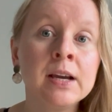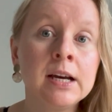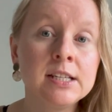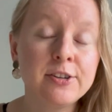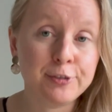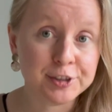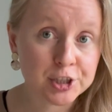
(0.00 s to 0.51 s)

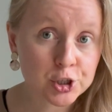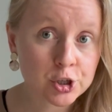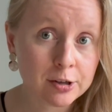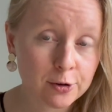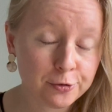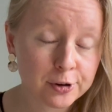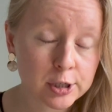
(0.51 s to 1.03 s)

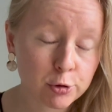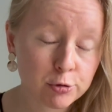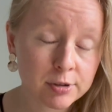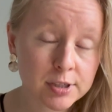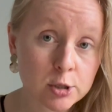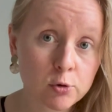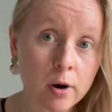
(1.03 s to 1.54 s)
definition of endocrine
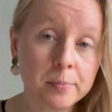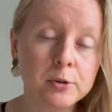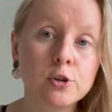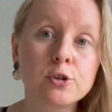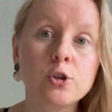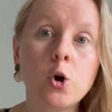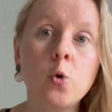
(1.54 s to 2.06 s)

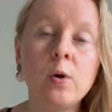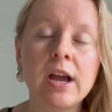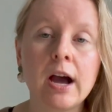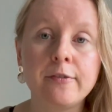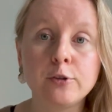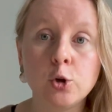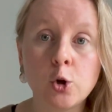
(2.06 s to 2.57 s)
disruptor. So we
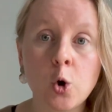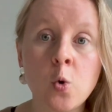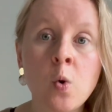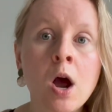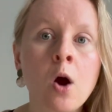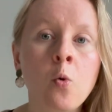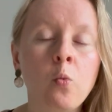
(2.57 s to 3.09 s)
have to
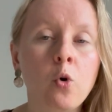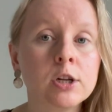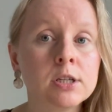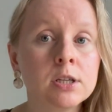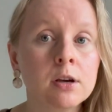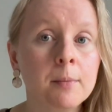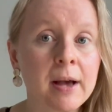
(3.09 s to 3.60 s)
know
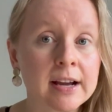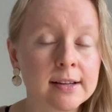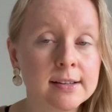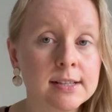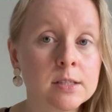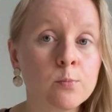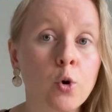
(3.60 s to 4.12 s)
what
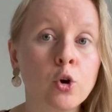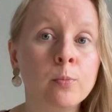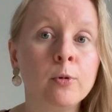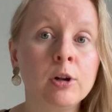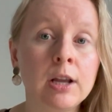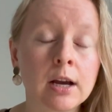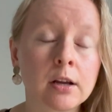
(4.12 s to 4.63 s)
mechanism on
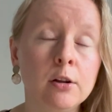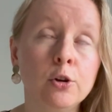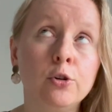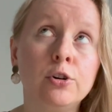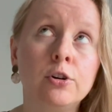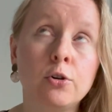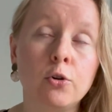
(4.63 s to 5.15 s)

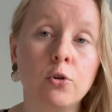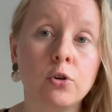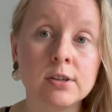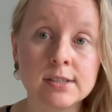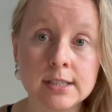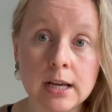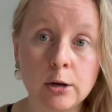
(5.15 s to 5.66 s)
molecular
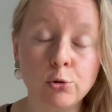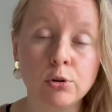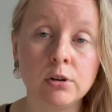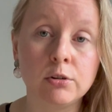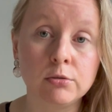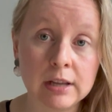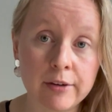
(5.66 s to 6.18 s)
or
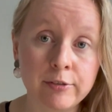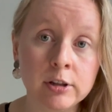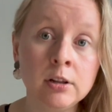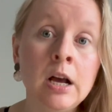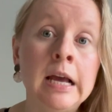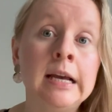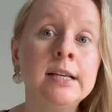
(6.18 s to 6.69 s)
cellular
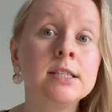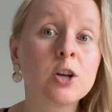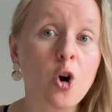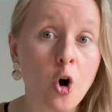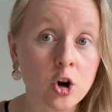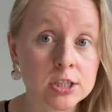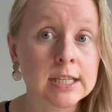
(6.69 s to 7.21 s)
level is
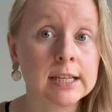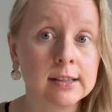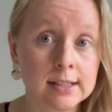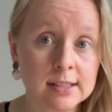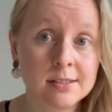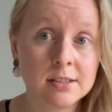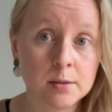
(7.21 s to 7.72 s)
causing
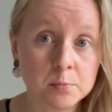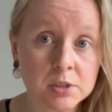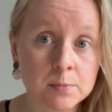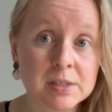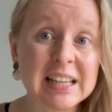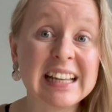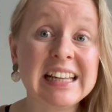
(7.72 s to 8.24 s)
these
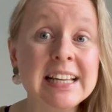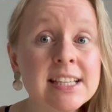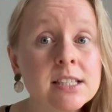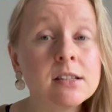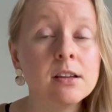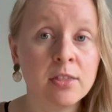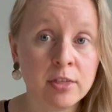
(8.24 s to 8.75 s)
symptoms, at
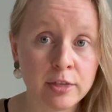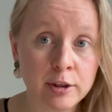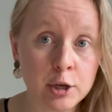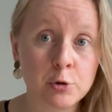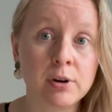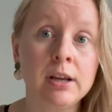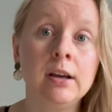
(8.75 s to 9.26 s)
least in
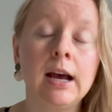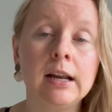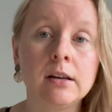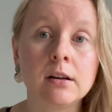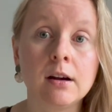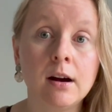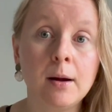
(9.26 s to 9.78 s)
theory.
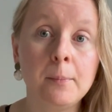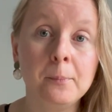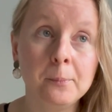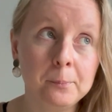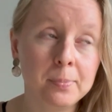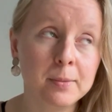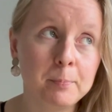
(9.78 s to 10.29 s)
And
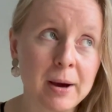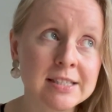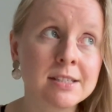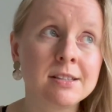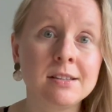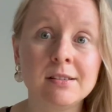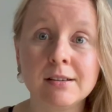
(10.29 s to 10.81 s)

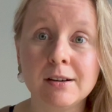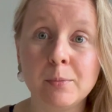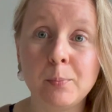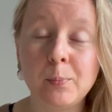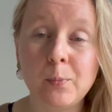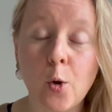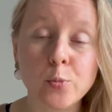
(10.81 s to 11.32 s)
best
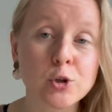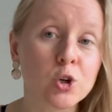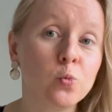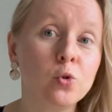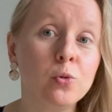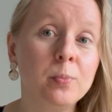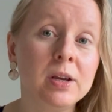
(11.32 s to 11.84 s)

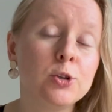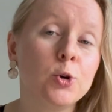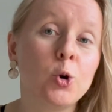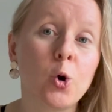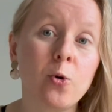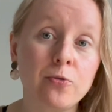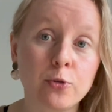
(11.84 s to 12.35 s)
option would be to
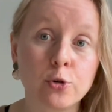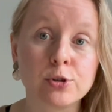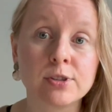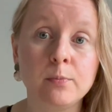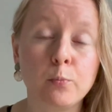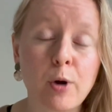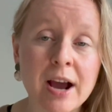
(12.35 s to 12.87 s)
know, of
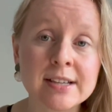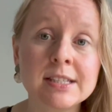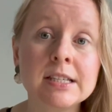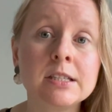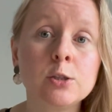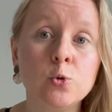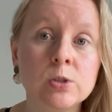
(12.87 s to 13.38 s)
course, in
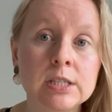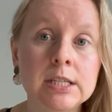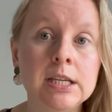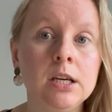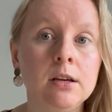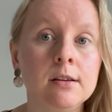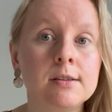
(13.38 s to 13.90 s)
practice, to
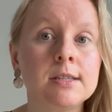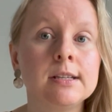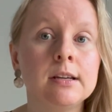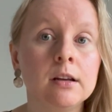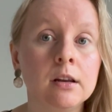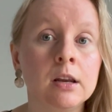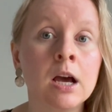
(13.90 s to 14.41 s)
see it
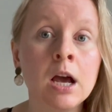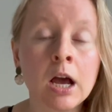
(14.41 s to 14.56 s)
in